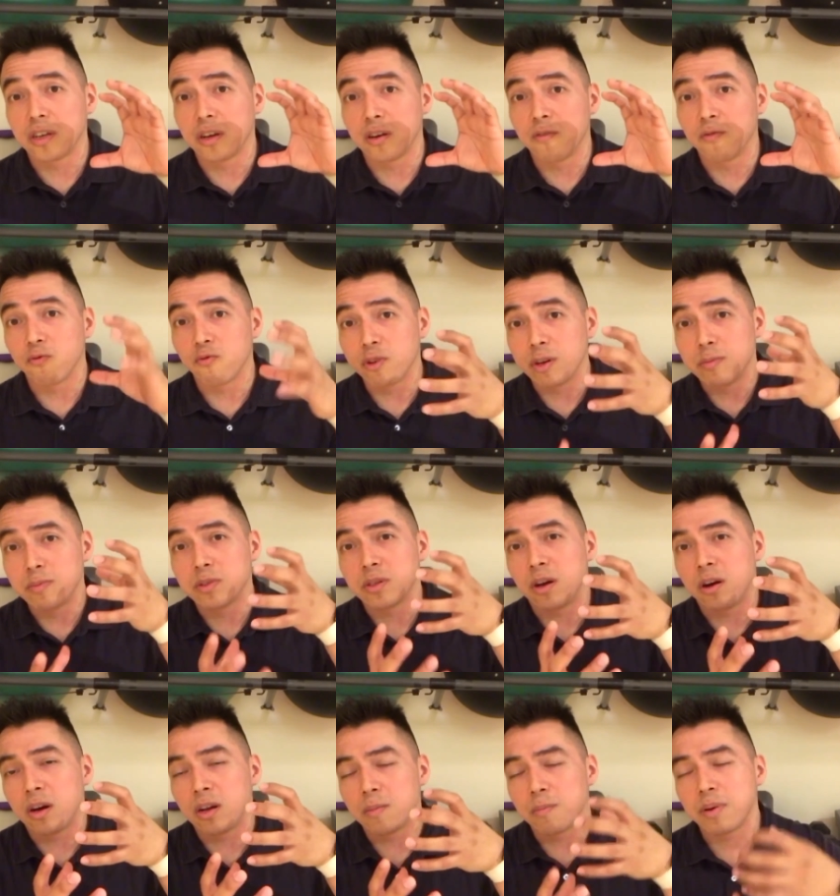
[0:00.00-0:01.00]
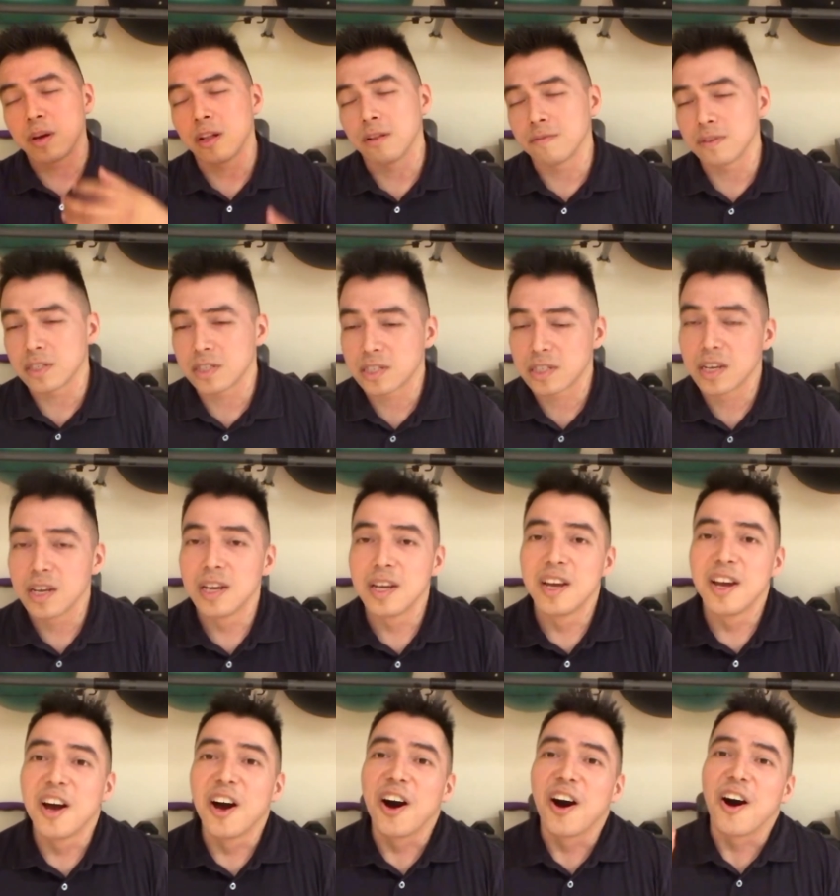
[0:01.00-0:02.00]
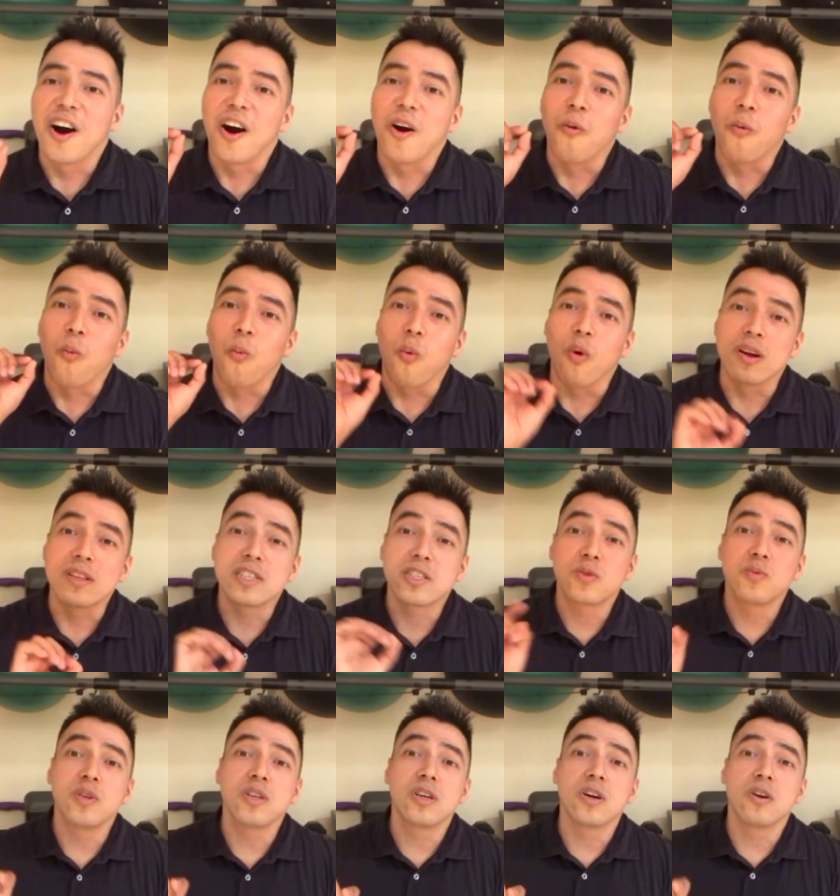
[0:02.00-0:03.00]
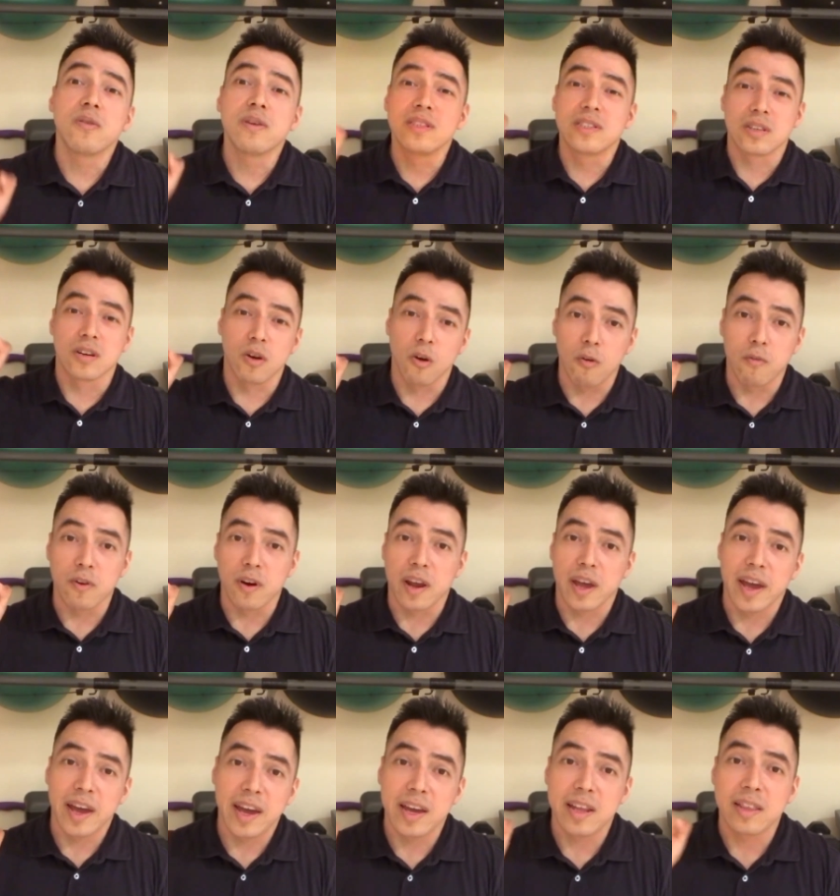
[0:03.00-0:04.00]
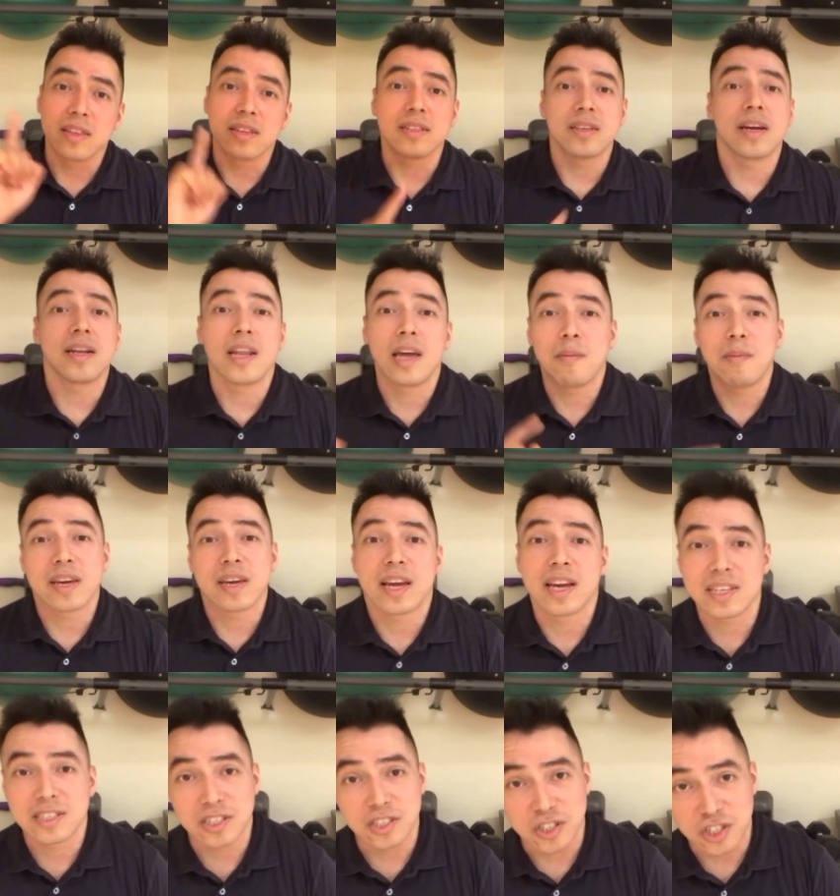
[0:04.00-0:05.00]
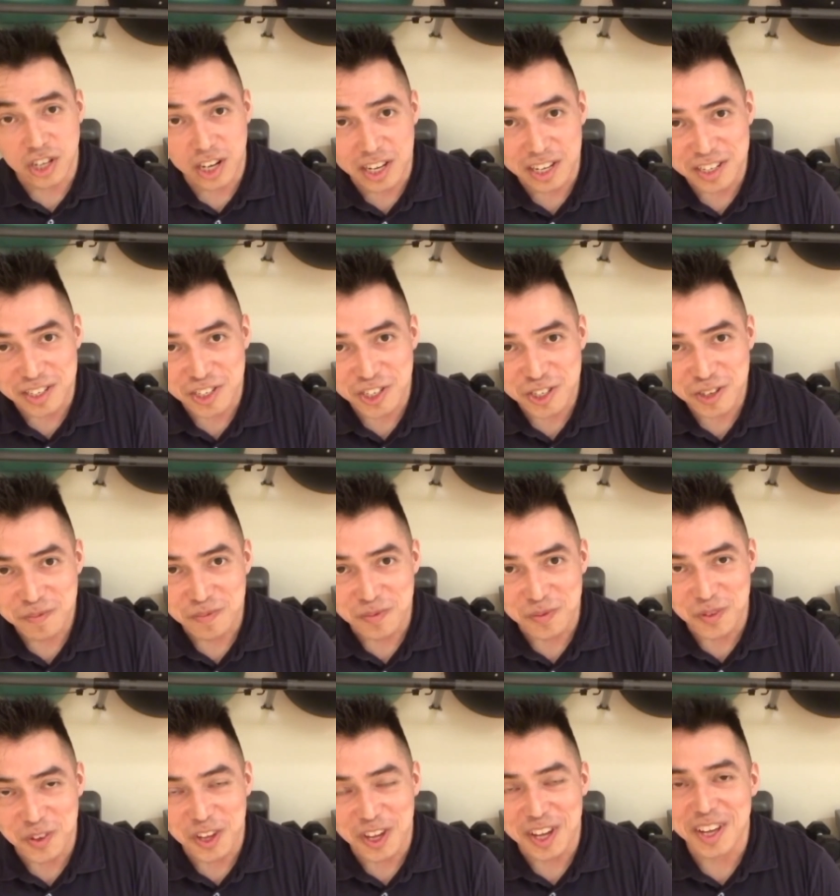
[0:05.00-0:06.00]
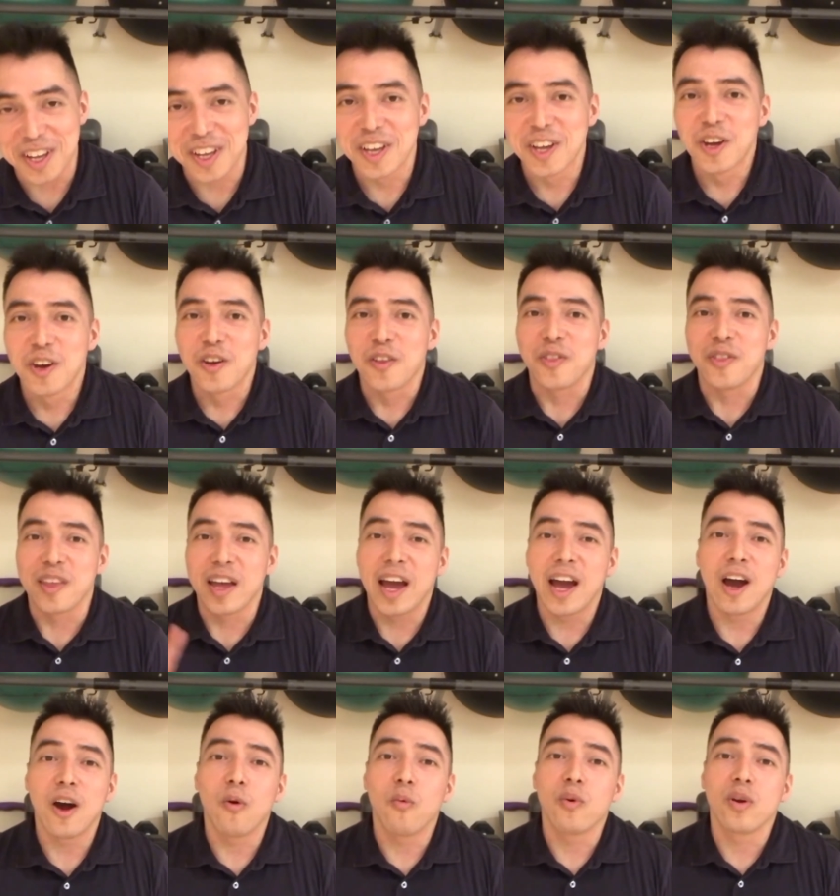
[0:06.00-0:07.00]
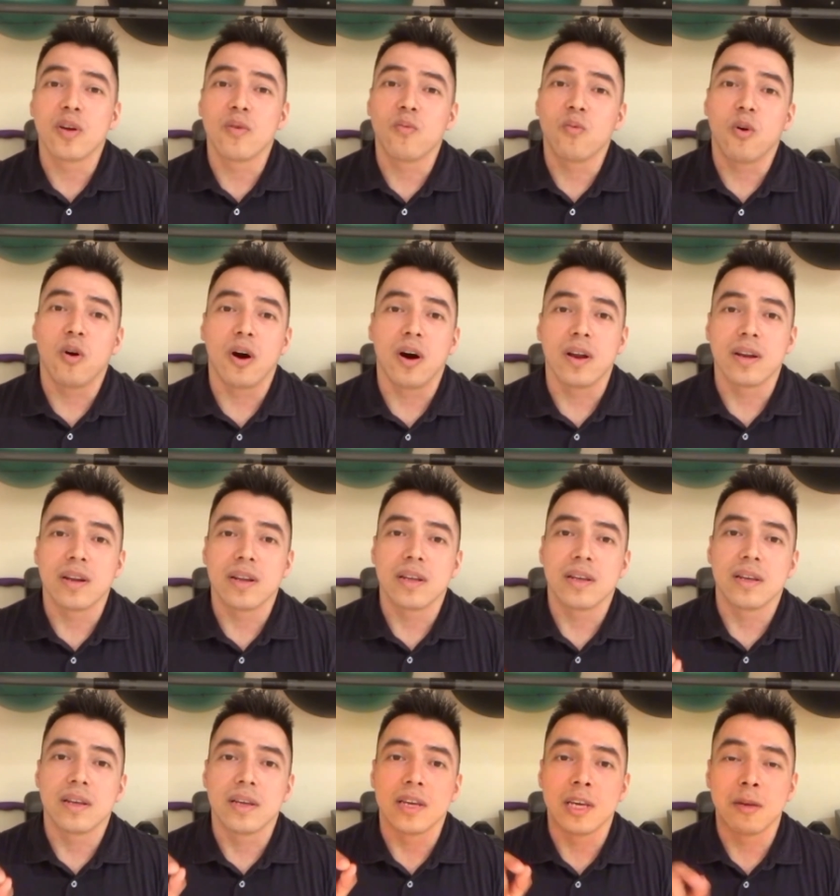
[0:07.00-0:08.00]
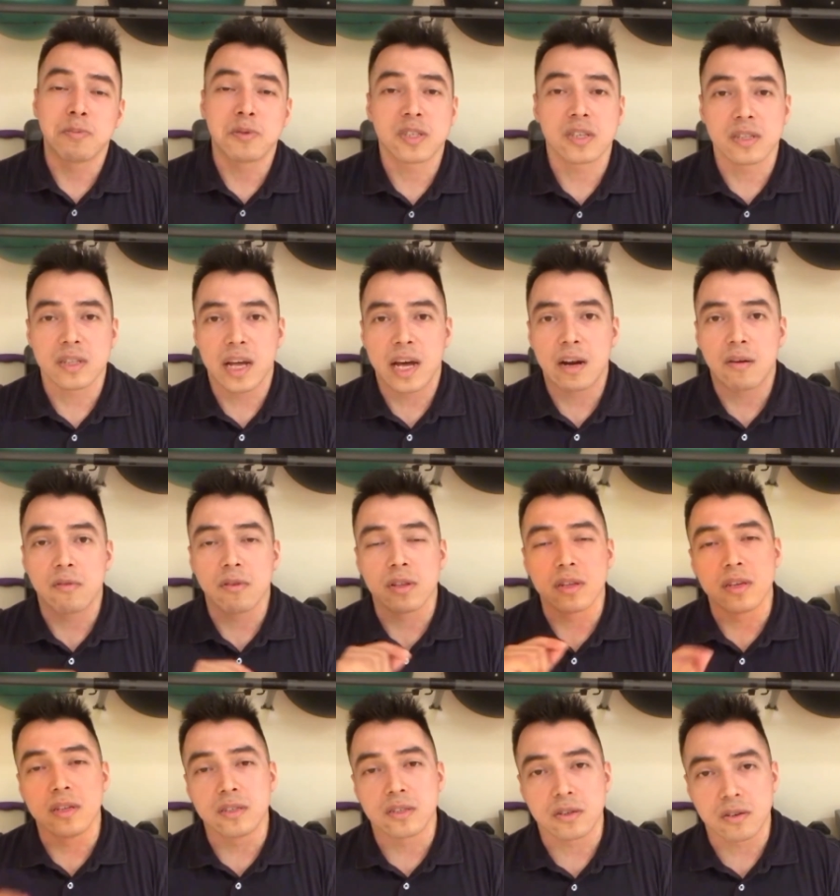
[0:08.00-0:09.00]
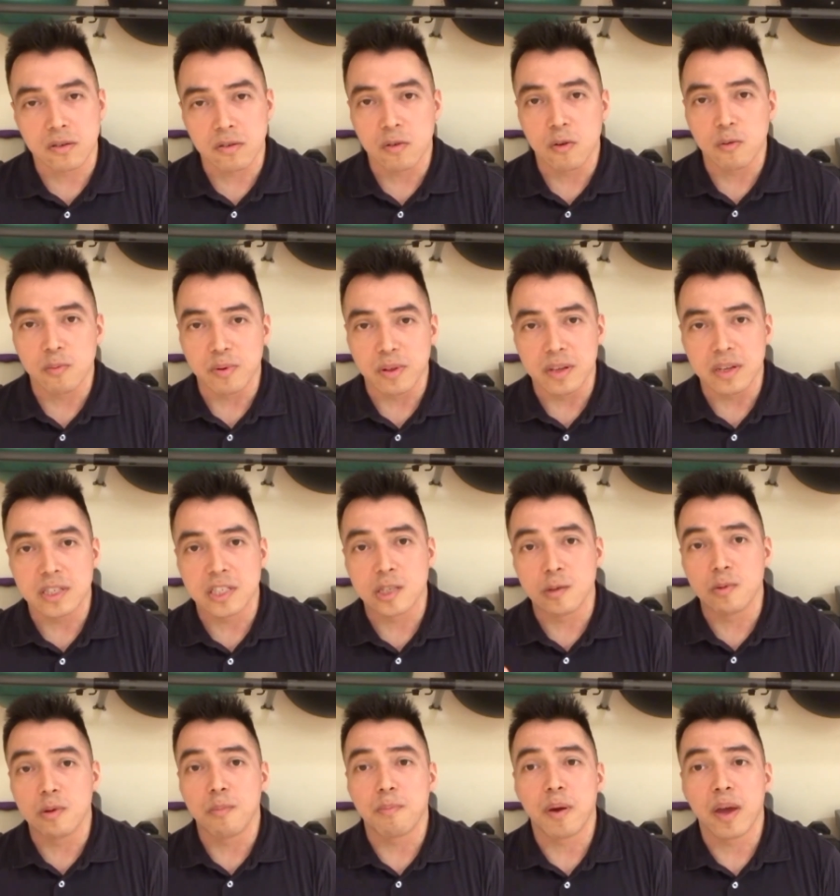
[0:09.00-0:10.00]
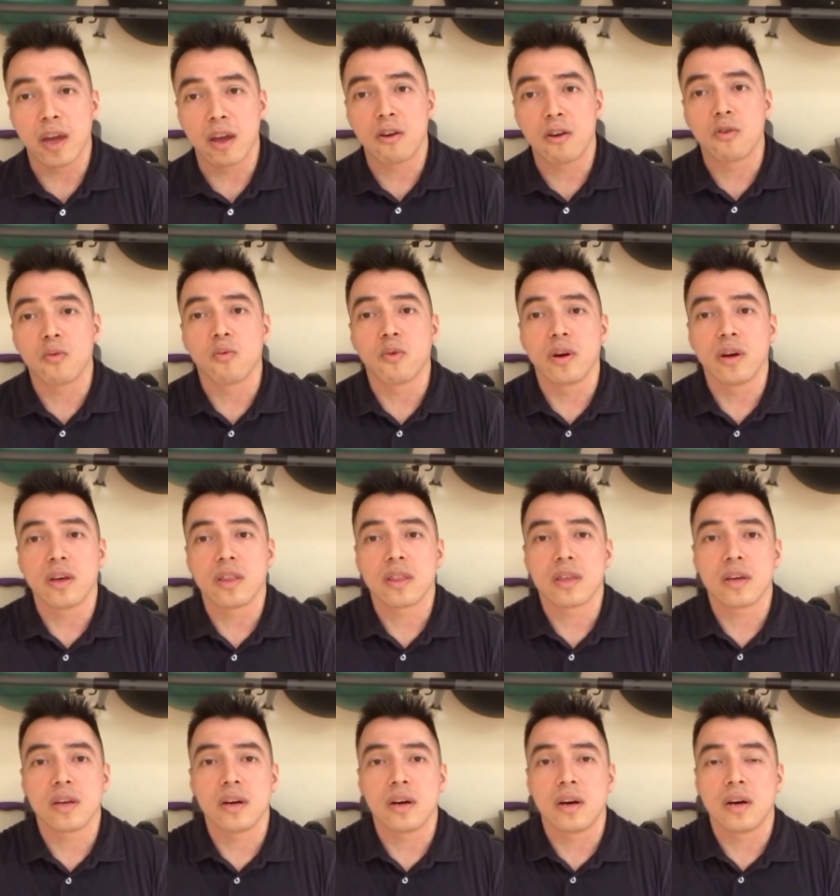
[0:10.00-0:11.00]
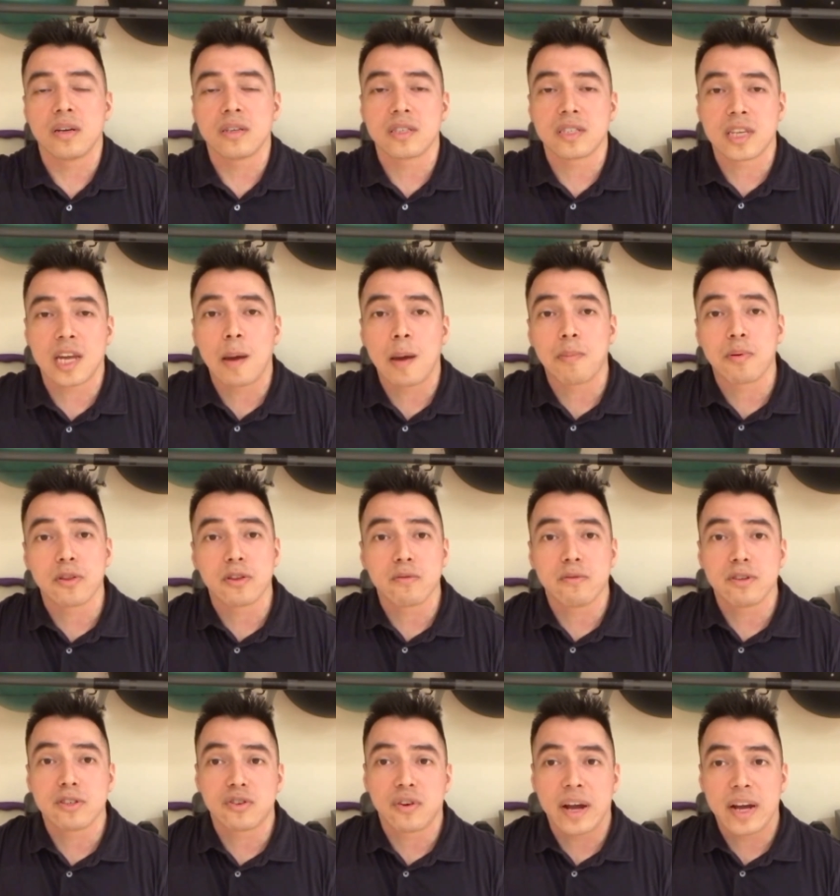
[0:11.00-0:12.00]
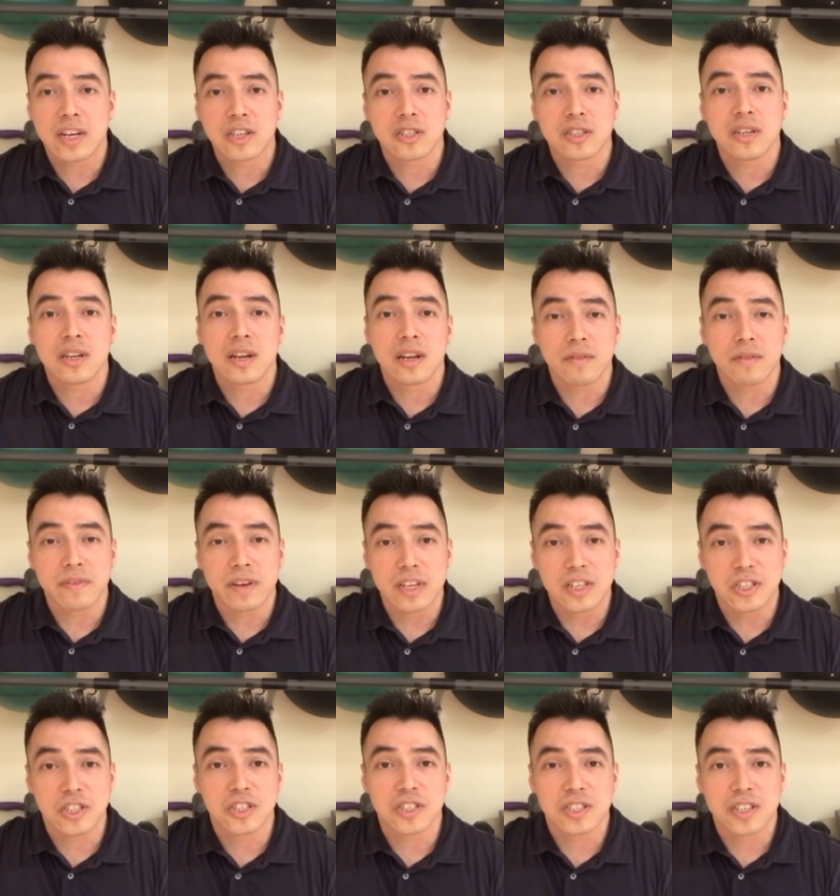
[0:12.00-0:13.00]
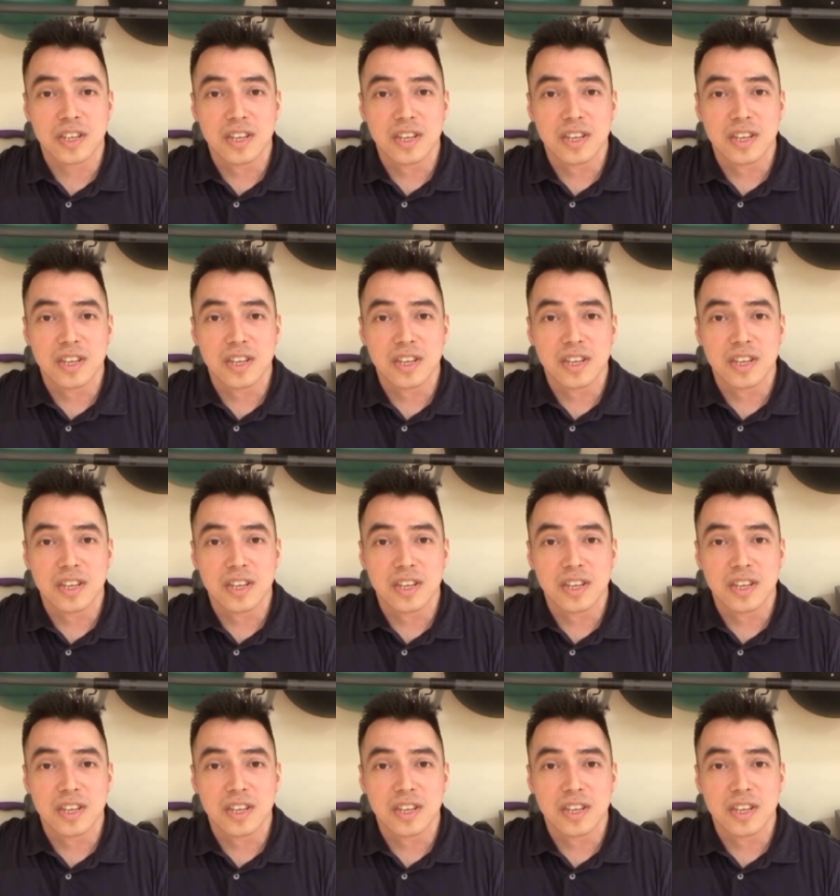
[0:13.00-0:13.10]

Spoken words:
of ribs on a pelvis. Once we go into overhead, the dynamic has to change, okay? Now we want ipsilateral internal obliques to be paired with scapular retraction and elevation.